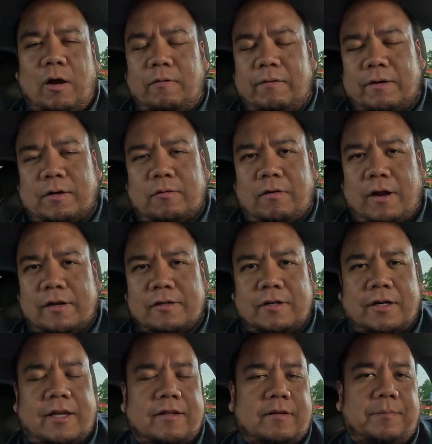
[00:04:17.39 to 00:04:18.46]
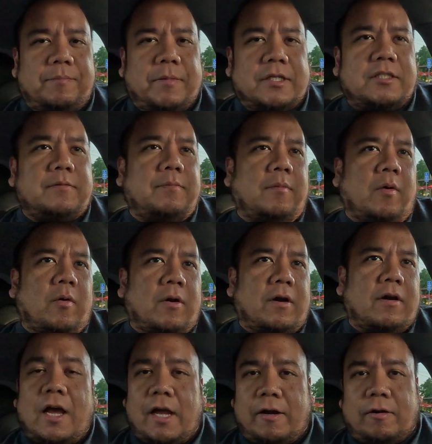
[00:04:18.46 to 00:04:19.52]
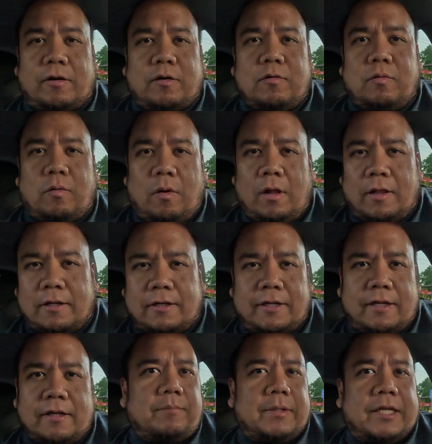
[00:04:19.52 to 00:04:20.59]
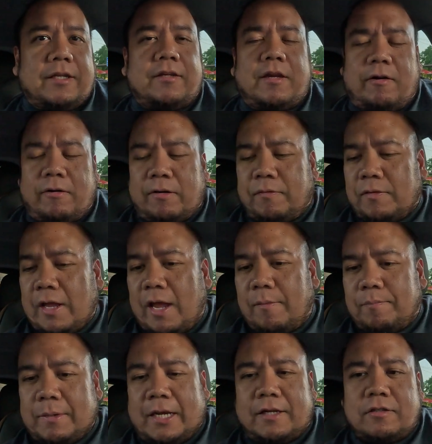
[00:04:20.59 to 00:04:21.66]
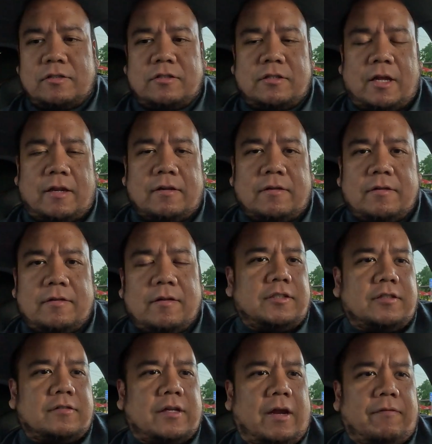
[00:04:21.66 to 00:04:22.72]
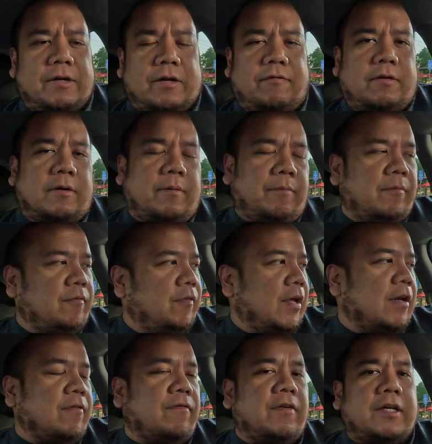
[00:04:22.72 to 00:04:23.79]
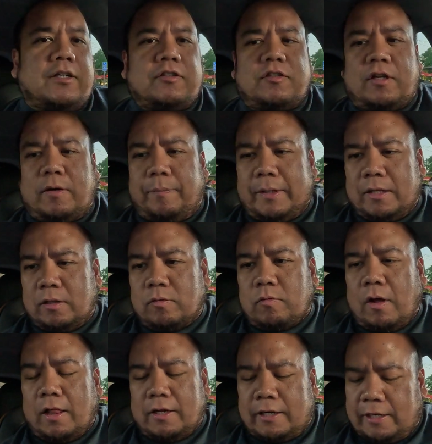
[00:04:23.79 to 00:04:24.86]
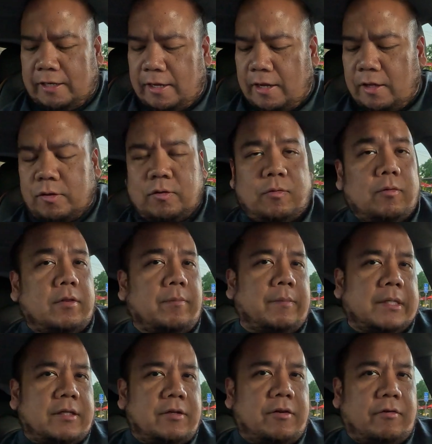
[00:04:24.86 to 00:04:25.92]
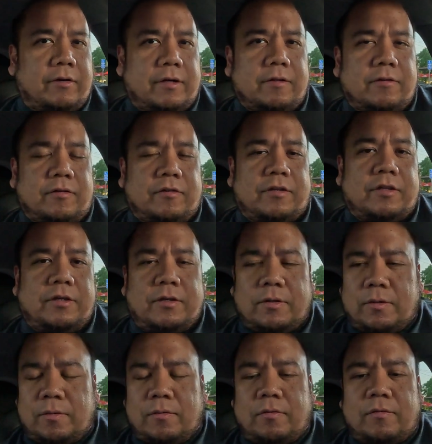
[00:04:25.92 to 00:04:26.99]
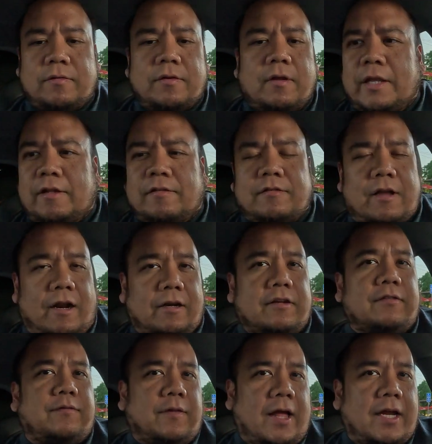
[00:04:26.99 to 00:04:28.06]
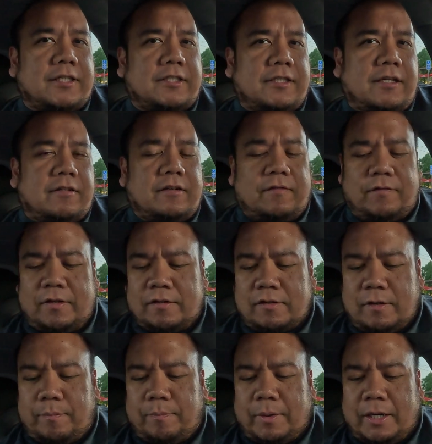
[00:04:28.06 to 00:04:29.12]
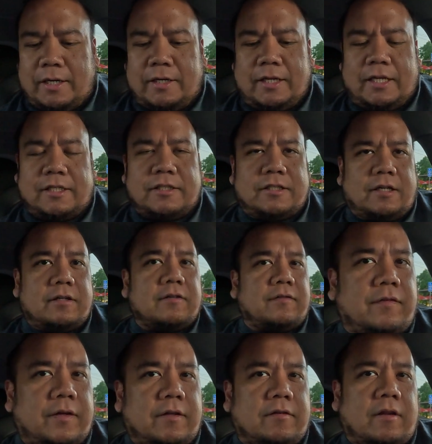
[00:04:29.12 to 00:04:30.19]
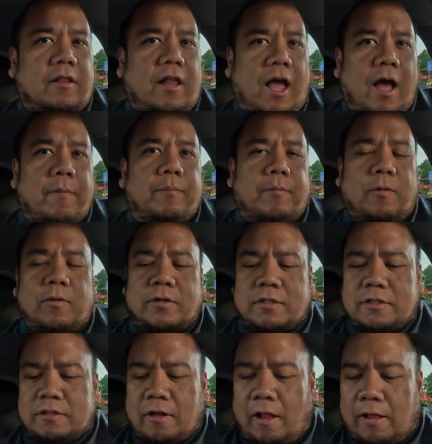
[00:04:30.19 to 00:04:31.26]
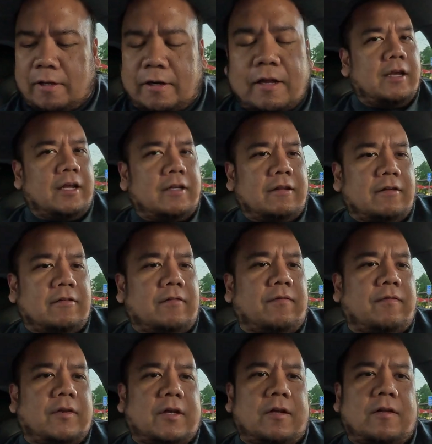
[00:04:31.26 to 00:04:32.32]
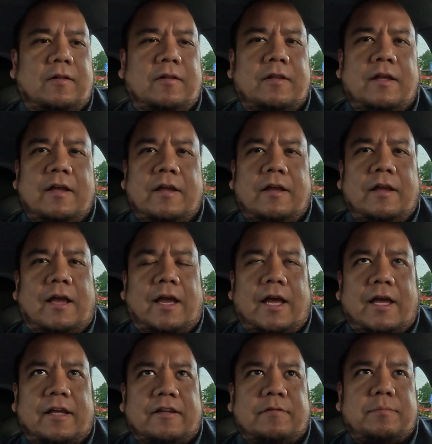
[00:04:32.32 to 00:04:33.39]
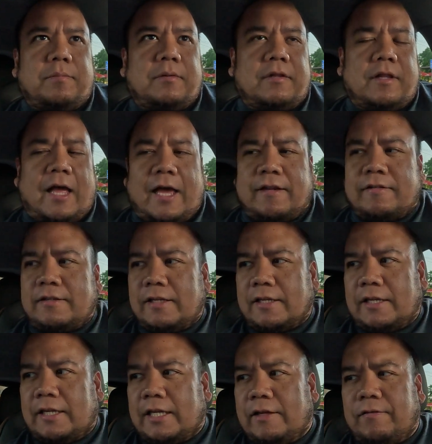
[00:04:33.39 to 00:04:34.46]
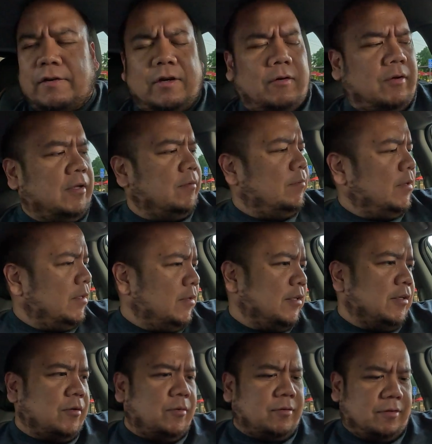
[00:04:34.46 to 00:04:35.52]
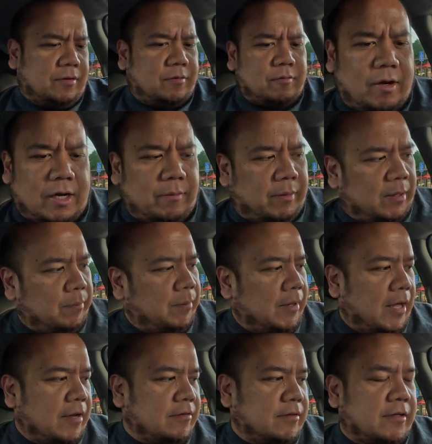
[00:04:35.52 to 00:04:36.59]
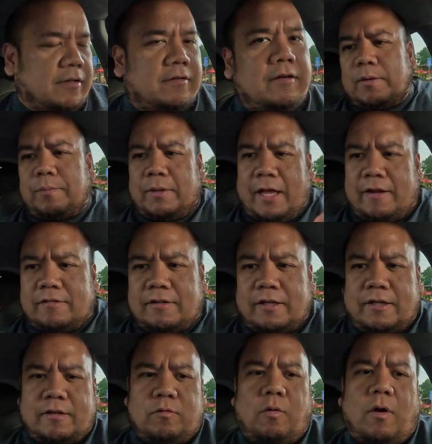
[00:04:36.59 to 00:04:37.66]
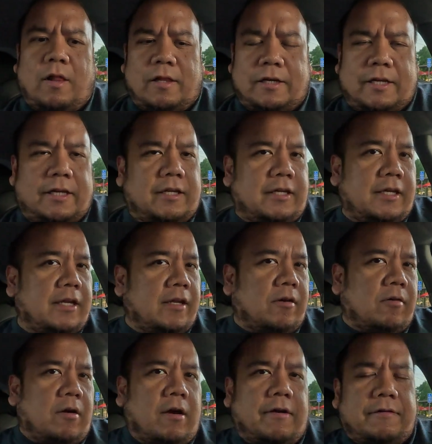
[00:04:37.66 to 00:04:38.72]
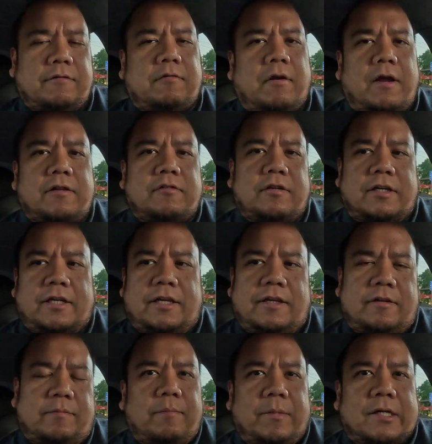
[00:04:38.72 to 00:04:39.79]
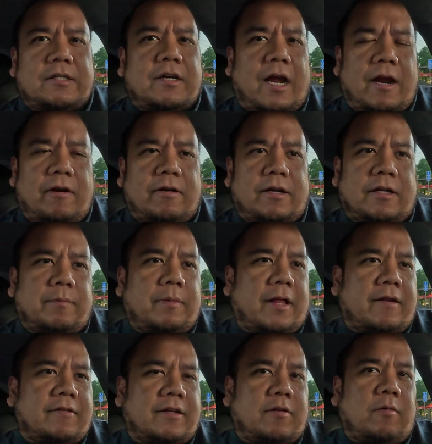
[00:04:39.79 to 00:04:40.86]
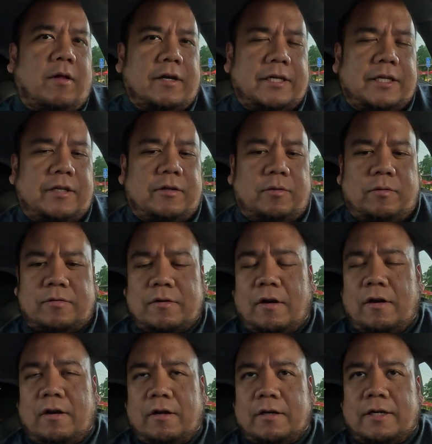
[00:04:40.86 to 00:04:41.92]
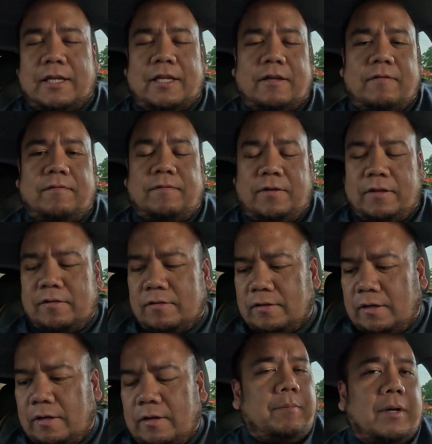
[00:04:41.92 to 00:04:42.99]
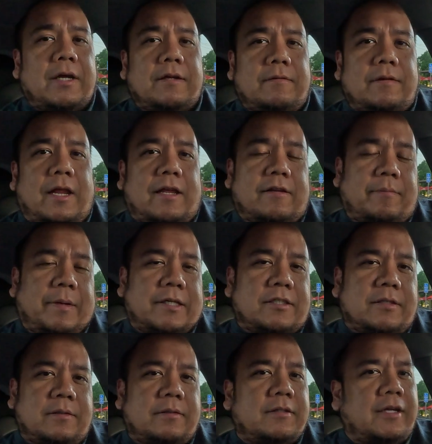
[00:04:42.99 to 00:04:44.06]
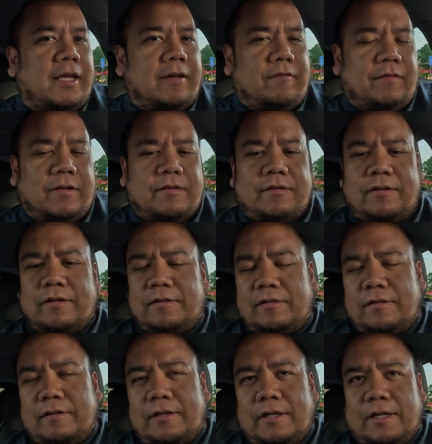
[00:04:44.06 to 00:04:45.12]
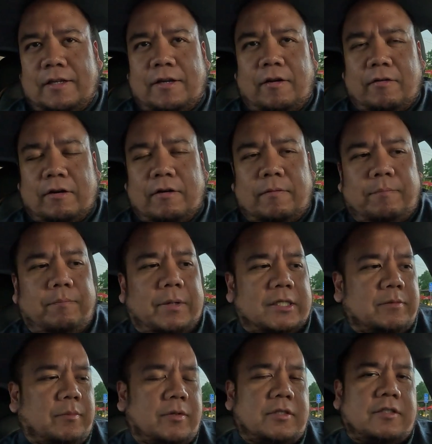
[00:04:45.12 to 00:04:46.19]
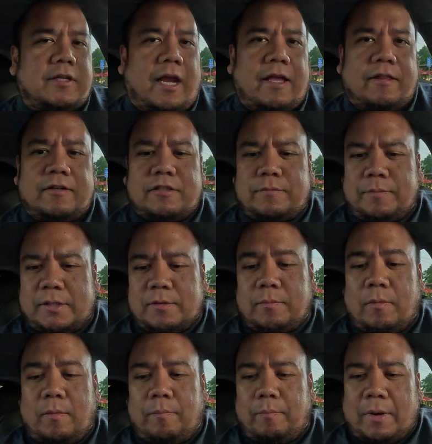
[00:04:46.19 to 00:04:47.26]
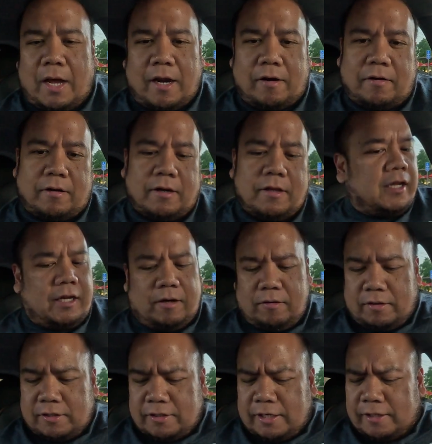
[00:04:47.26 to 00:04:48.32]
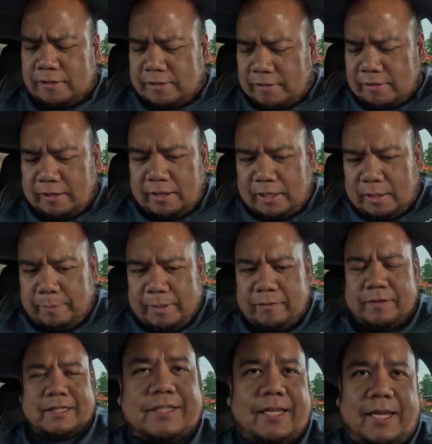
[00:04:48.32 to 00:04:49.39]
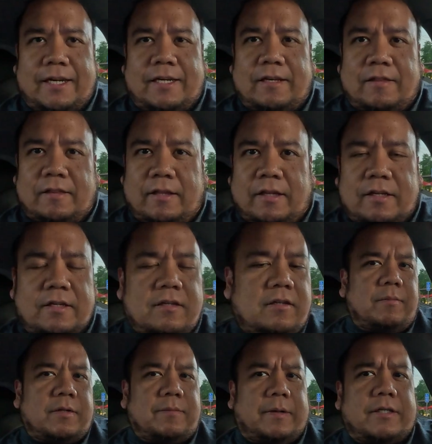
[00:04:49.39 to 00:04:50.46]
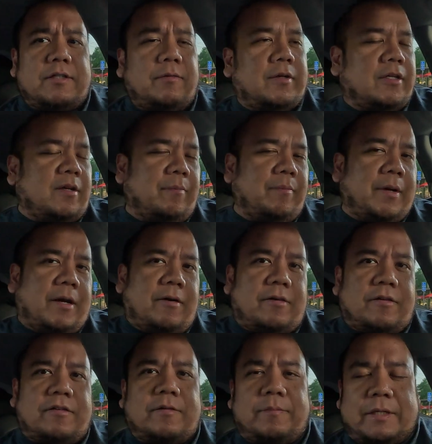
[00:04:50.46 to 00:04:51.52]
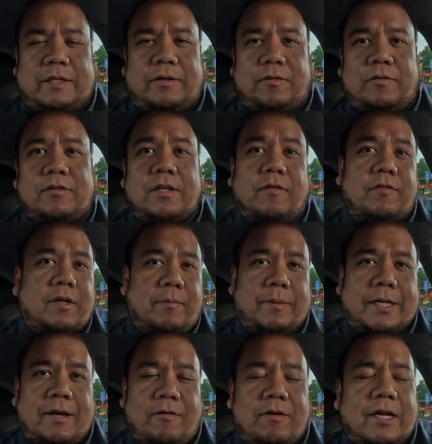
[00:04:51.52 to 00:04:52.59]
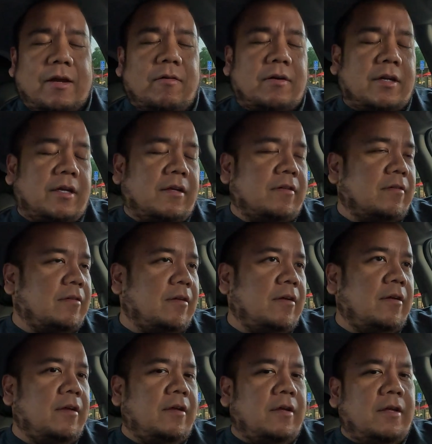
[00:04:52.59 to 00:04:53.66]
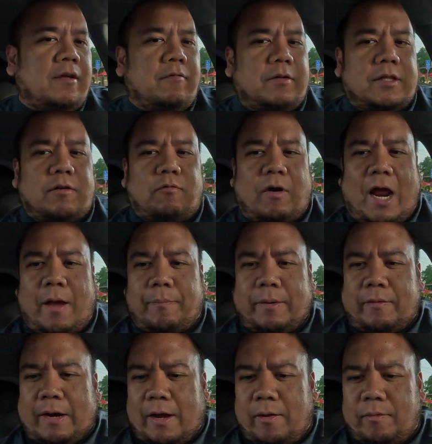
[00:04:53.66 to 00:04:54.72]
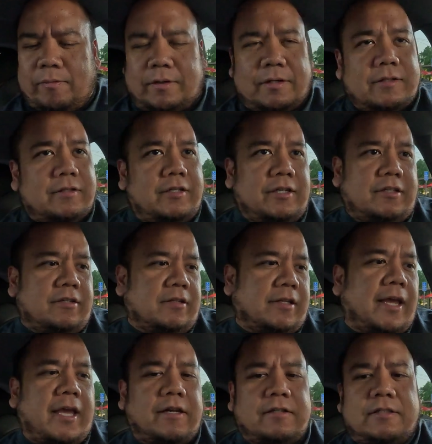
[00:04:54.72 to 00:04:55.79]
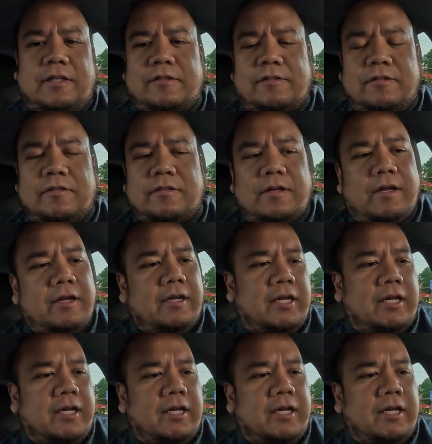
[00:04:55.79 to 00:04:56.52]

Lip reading: However, Crosstrek has a much more higher quality interior, if that makes sense. Just everything from the fit and finish to the build quality to the materials used. It's not as flashy as Envista, but it just feels a lot more solid. It doesn't feel as plasticky, even though it uses quite a bit of plastics. The plastic quality here on Crosstrek is much higher than the plastic quality used on Envista. But as I mentioned, Envista's interior much more stylish, much more modern. Here it's just a little bit of a dated look, especially when you compare it to some of the new stuff coming out nowadays. with the wraparound digital gauge clusters.